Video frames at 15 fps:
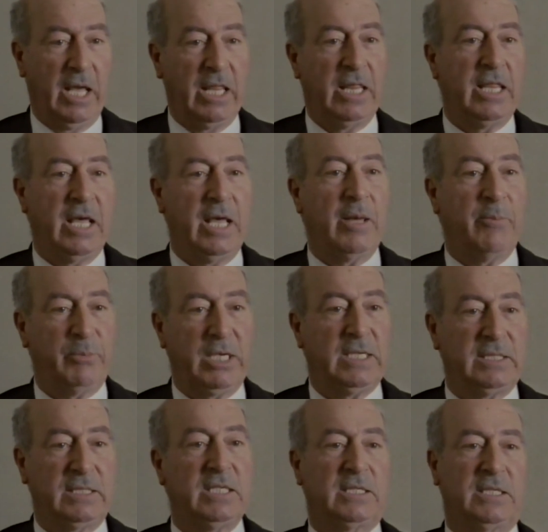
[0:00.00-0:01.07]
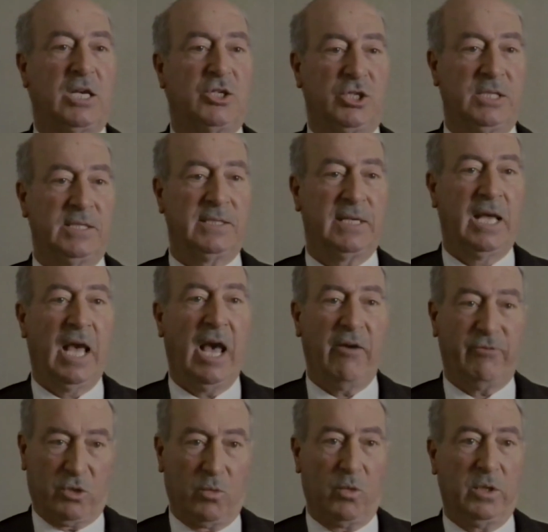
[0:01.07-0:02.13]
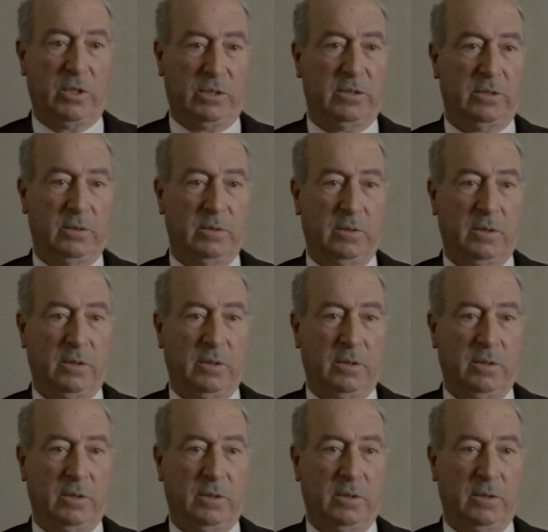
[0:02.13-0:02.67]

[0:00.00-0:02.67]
in the peace discussions afterwards.